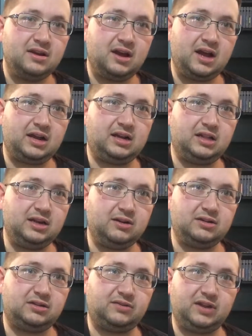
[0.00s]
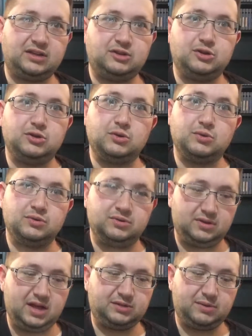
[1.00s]
on clearance for, like, two.
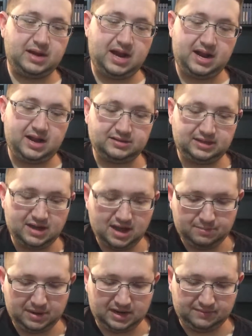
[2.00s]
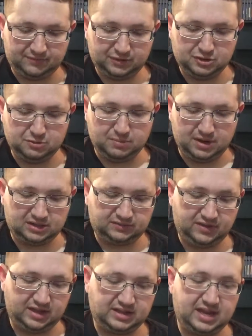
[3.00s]
So that's why I got it. I was like, I'll pick it up for two bucks
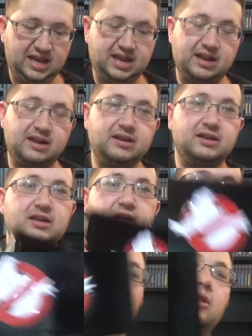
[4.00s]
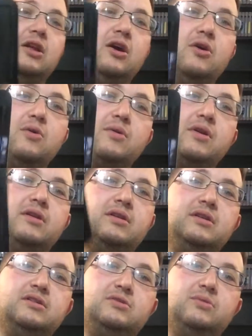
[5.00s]
for the 10 alone
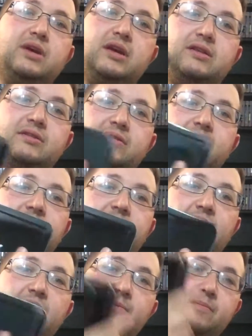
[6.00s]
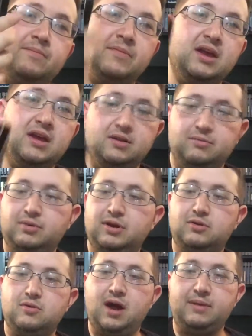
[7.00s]
is sweet. So,
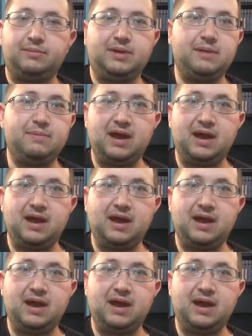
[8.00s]
pretty cool. I keep